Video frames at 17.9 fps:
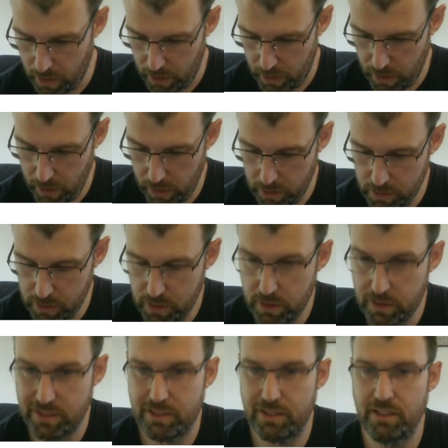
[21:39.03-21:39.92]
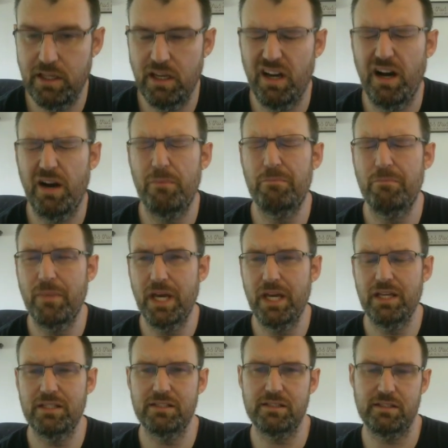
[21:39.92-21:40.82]
It is the
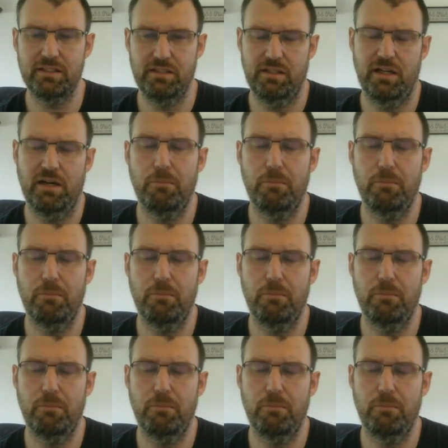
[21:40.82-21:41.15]
amazing,